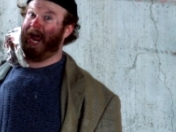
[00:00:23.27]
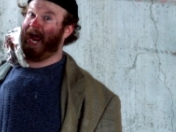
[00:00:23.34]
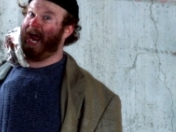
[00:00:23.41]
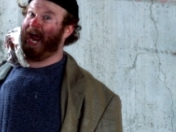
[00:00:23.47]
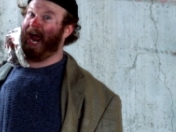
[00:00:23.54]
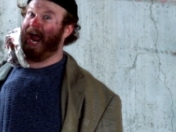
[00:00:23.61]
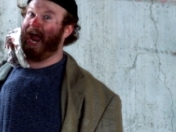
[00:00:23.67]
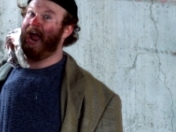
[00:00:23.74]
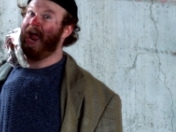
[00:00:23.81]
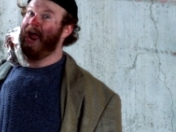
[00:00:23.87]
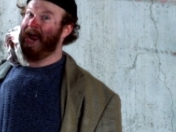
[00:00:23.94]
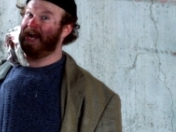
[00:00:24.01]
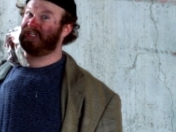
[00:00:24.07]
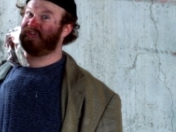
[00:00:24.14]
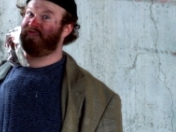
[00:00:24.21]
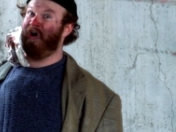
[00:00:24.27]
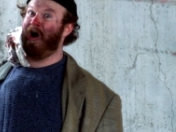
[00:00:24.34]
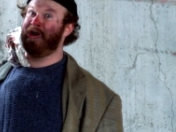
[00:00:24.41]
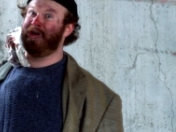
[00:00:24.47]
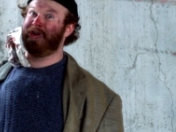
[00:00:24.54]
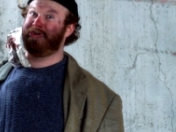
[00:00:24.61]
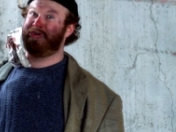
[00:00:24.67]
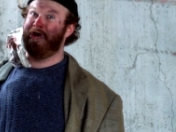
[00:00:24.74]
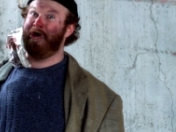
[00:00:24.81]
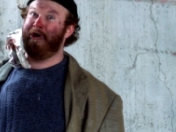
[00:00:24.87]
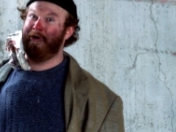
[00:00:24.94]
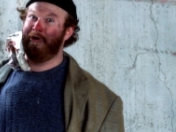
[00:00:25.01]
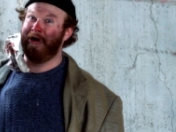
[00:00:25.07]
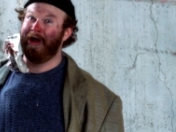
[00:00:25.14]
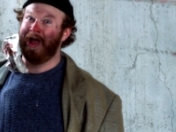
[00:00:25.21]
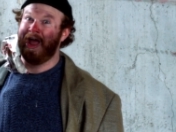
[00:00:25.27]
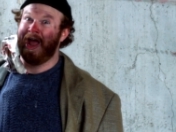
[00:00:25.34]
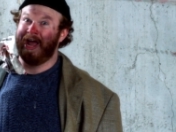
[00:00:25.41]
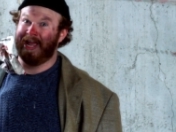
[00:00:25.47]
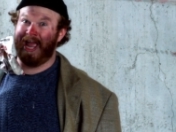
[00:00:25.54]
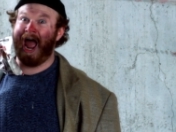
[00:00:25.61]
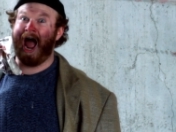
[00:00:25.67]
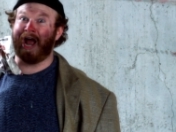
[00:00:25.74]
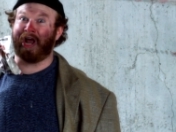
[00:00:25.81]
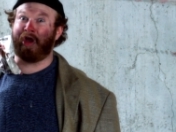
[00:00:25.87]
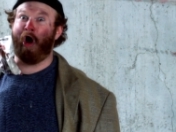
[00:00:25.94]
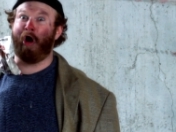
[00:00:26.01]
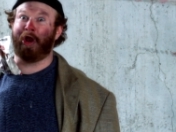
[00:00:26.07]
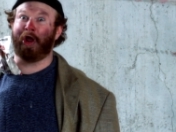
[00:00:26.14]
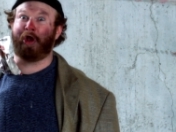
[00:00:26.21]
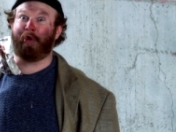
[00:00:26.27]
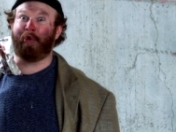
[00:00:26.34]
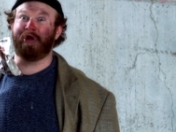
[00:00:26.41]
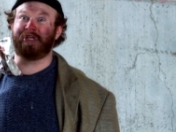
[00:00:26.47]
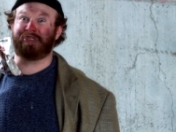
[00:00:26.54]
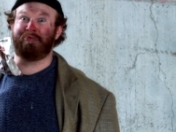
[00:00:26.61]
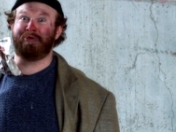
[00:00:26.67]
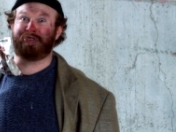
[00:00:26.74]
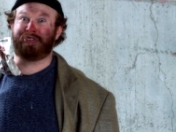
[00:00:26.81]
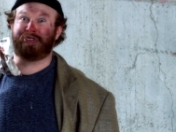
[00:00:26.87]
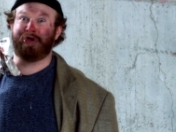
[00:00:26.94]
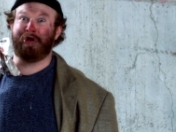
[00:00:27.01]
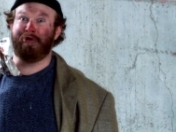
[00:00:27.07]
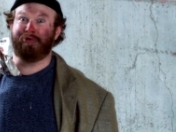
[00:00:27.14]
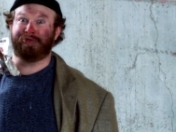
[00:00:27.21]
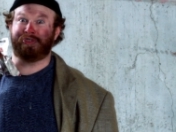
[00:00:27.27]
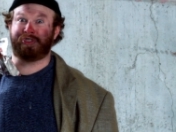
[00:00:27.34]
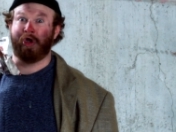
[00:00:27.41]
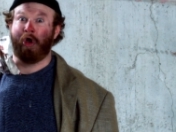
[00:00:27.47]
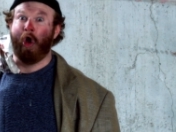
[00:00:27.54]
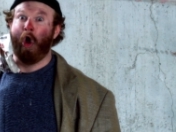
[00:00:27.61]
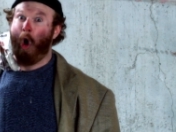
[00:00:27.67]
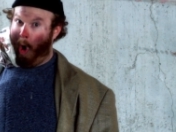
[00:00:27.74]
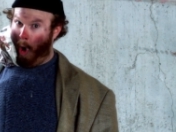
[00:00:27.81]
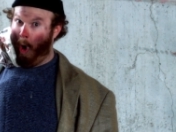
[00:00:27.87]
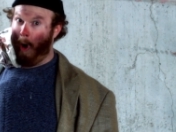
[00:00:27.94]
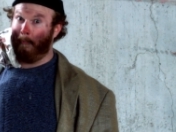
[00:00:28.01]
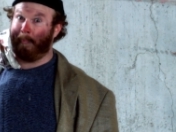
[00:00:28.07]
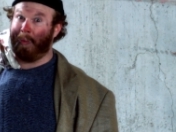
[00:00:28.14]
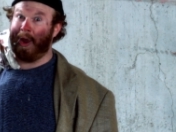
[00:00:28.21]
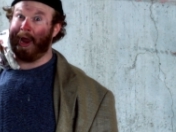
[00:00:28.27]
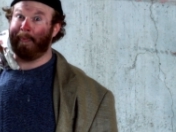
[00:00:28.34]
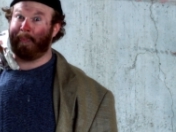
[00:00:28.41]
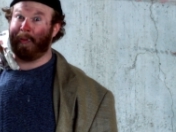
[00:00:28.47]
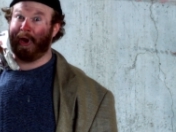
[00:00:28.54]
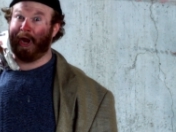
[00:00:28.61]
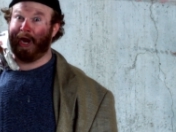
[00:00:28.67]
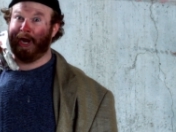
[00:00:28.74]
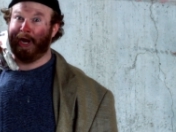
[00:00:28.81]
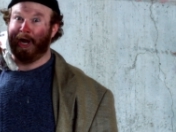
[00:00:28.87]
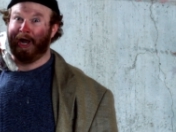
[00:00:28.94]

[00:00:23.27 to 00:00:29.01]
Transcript: it's fun to do. Yeah, I call it Christmas juice or pee pee.